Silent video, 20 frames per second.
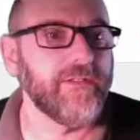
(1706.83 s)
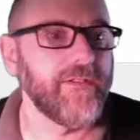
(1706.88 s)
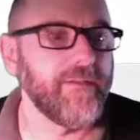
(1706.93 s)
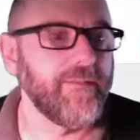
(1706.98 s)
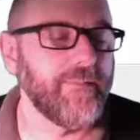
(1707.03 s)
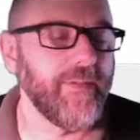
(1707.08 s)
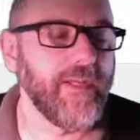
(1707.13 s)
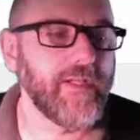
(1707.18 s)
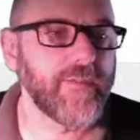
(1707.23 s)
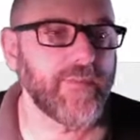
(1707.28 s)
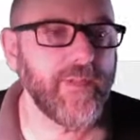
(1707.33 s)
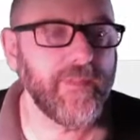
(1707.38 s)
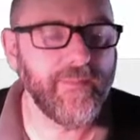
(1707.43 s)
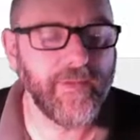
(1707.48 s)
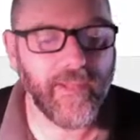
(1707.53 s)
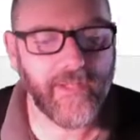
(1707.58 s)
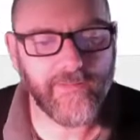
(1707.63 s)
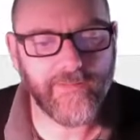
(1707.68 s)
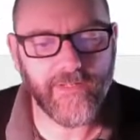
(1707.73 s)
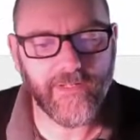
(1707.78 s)

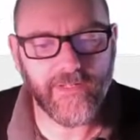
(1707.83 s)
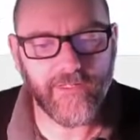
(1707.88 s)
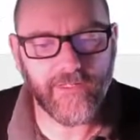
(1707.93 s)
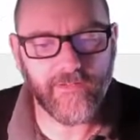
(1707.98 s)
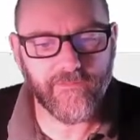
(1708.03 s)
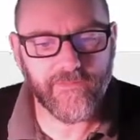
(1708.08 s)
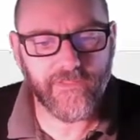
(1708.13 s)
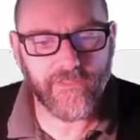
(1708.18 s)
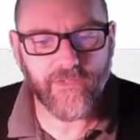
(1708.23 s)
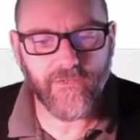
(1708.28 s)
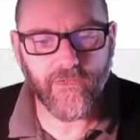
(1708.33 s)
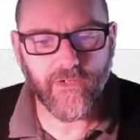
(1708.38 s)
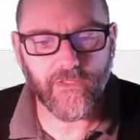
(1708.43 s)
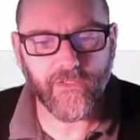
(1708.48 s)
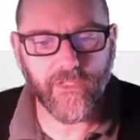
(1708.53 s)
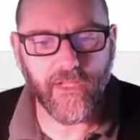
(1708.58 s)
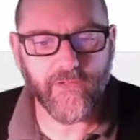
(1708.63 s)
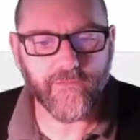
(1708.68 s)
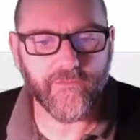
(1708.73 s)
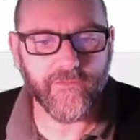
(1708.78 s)
phpMyAdmin gives you a
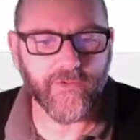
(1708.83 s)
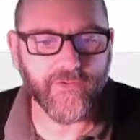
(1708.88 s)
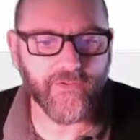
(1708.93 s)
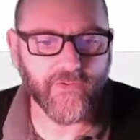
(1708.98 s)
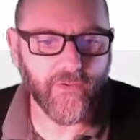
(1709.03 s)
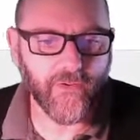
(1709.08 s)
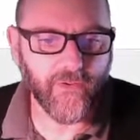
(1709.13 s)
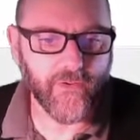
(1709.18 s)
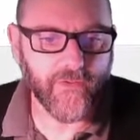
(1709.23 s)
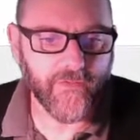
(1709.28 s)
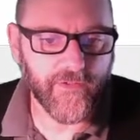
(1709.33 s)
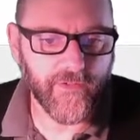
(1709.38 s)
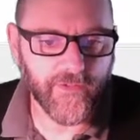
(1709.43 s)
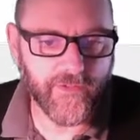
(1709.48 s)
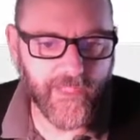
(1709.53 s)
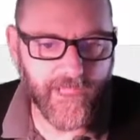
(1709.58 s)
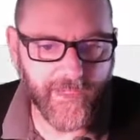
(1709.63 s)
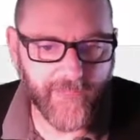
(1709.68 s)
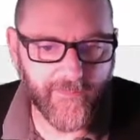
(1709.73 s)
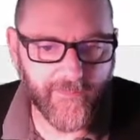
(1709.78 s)
lot of control over your
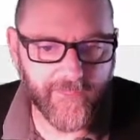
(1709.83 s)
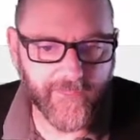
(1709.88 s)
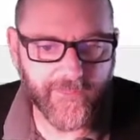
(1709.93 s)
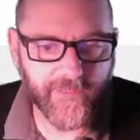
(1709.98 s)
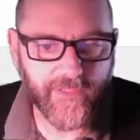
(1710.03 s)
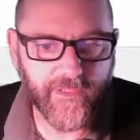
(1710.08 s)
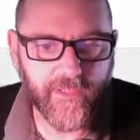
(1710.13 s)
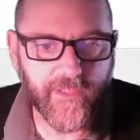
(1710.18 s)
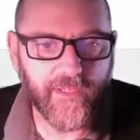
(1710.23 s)
tables,